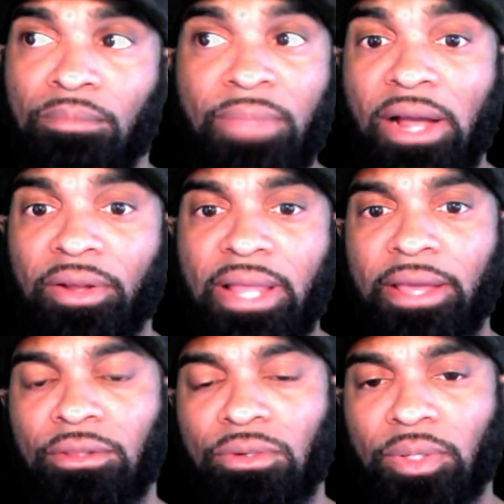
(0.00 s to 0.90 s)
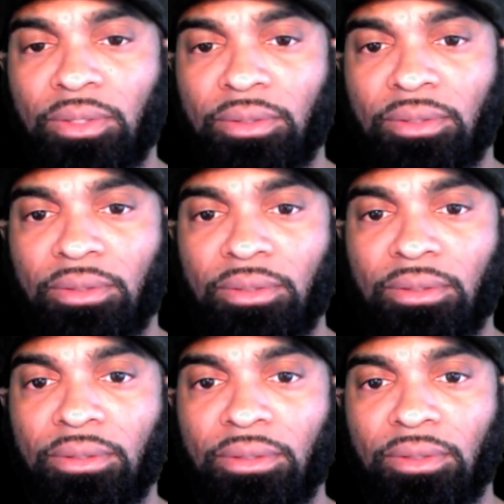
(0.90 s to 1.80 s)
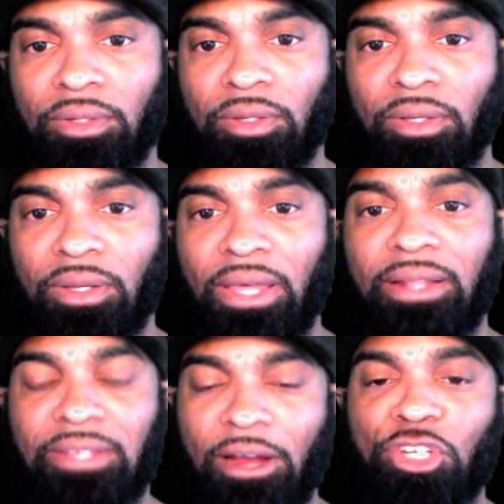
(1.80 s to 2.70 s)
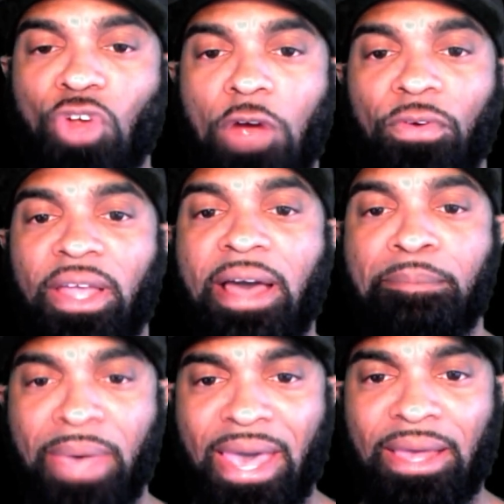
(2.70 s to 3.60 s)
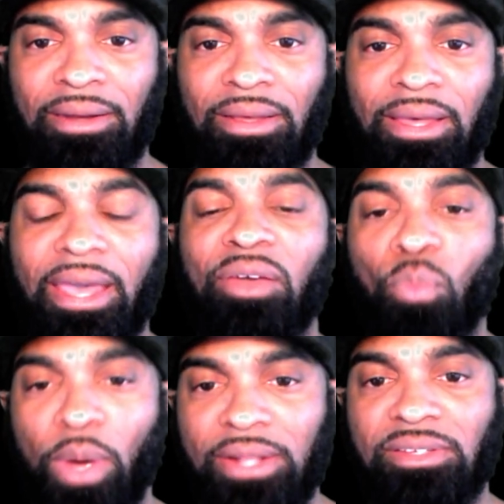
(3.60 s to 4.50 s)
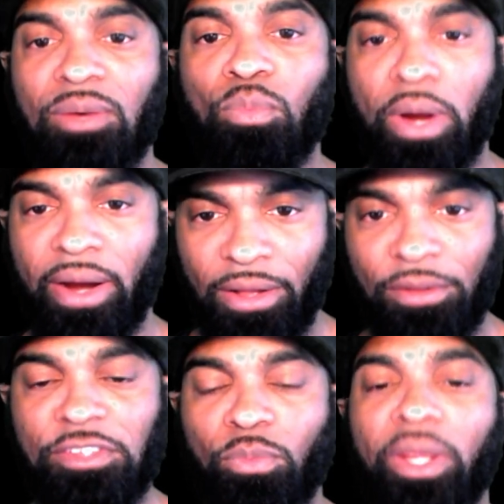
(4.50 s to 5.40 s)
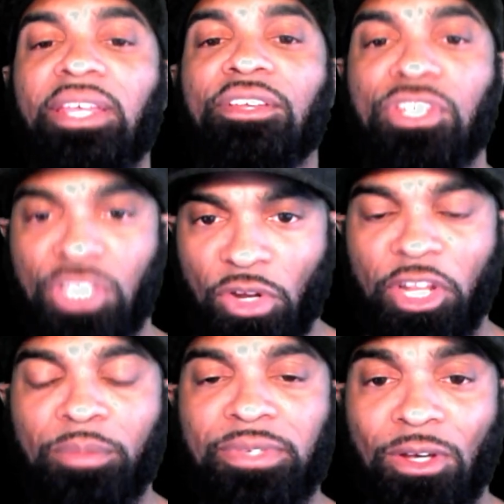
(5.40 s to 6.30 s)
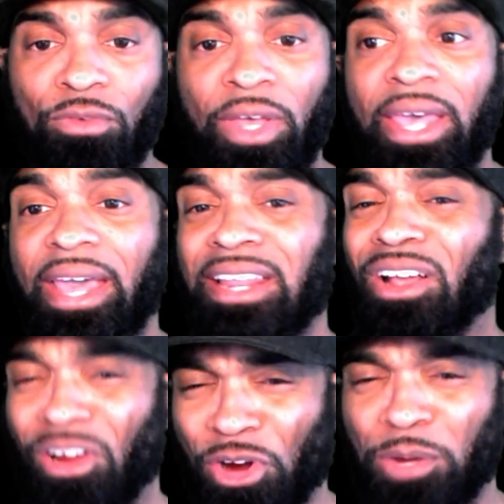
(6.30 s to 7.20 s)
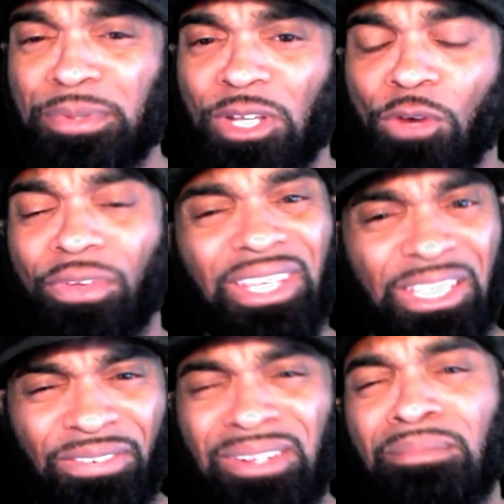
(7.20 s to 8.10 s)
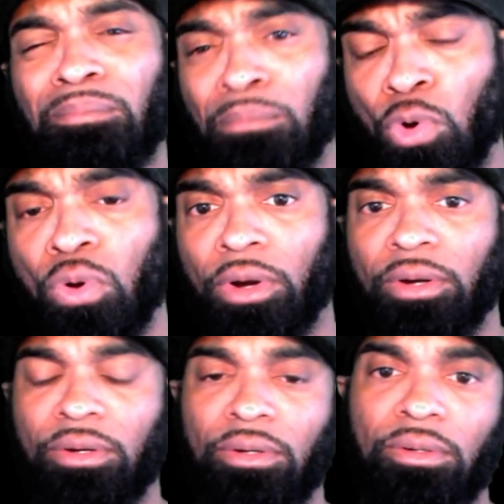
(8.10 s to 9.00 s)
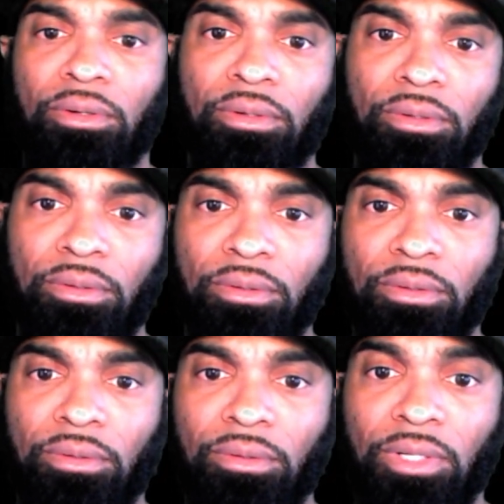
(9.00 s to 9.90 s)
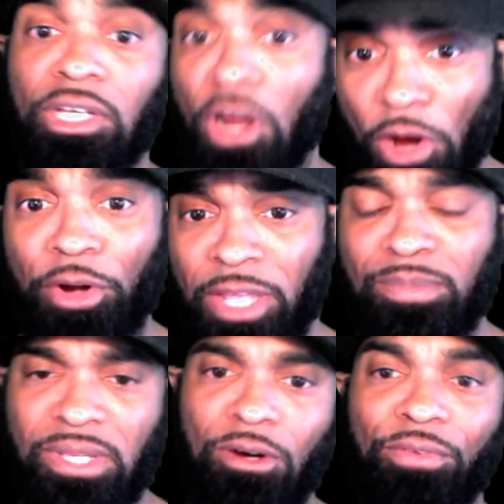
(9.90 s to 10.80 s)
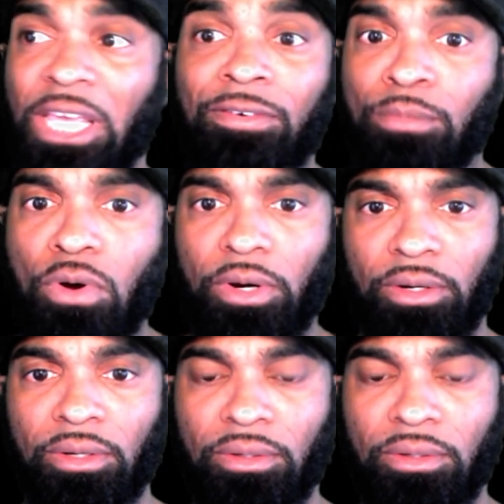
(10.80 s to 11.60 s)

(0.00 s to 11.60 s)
Not going to allow you to do it. And Terrence Crawford got mad and went somewhere else where he can shit on himself. And he hurt himself even more. He hurt himself even more.